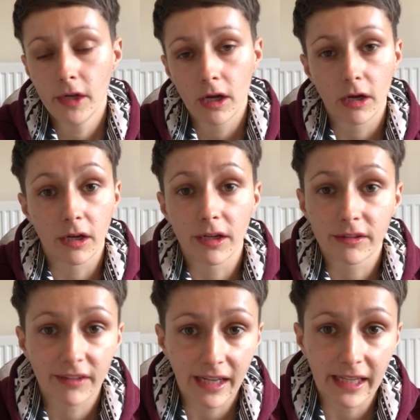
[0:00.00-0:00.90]
her
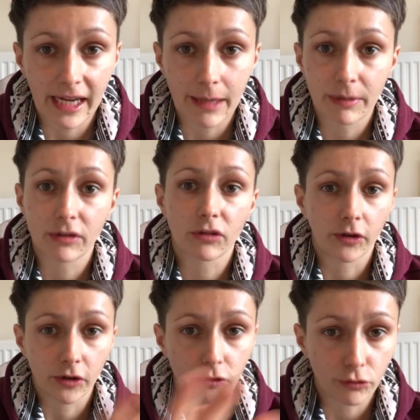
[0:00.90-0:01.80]
daily habits, on
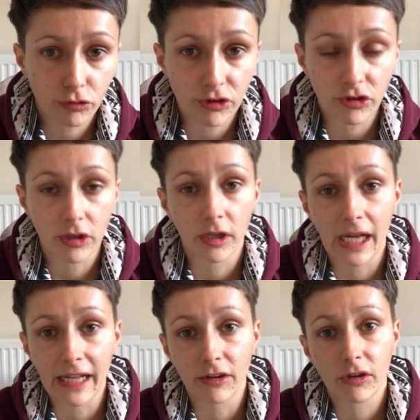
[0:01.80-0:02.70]
her nutrition,
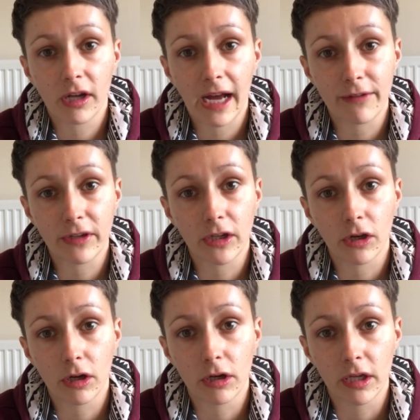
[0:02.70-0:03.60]
and having
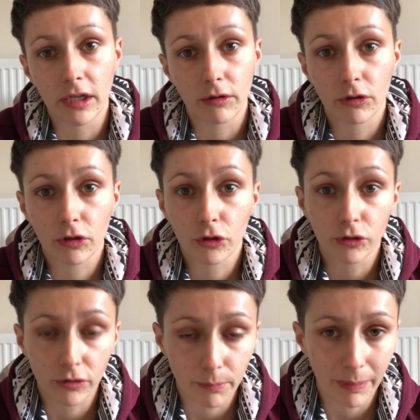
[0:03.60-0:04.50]
a
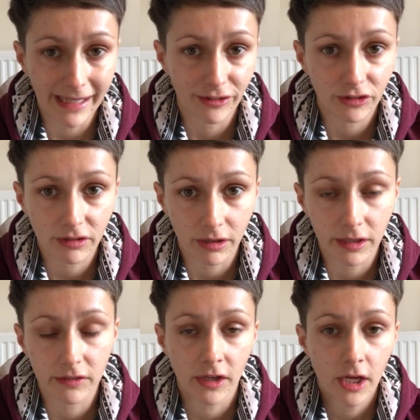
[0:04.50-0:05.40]
good balanced
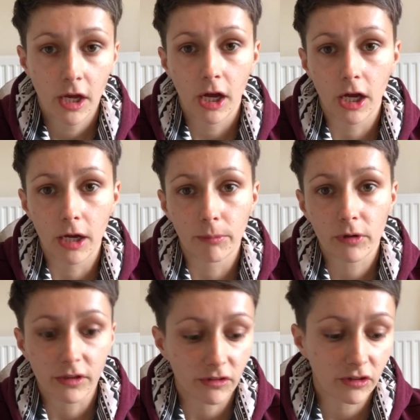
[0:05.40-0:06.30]
diet
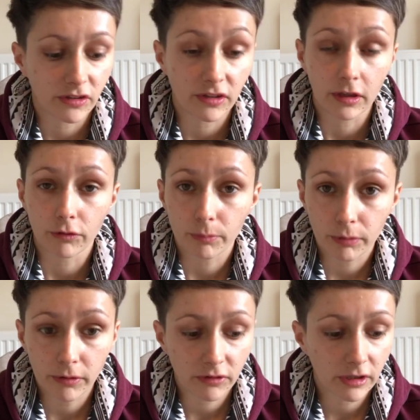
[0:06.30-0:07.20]
consisting of
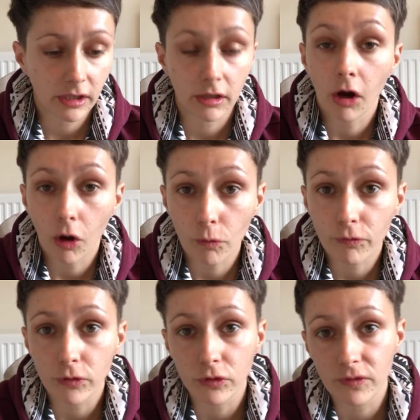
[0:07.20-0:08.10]
protein, whole
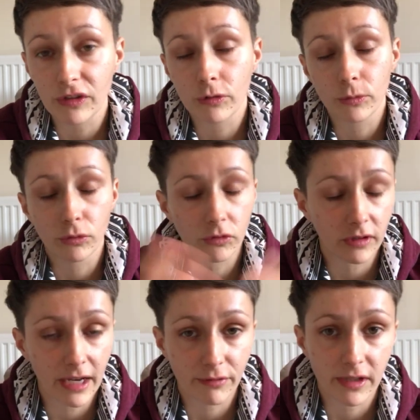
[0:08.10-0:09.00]
foods, vegetables,
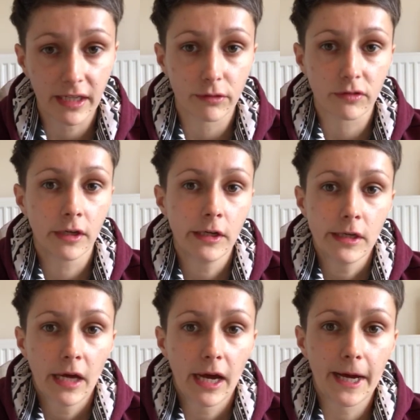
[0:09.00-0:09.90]
everything else.
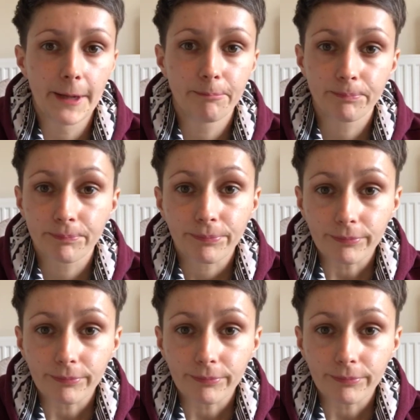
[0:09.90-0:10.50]
And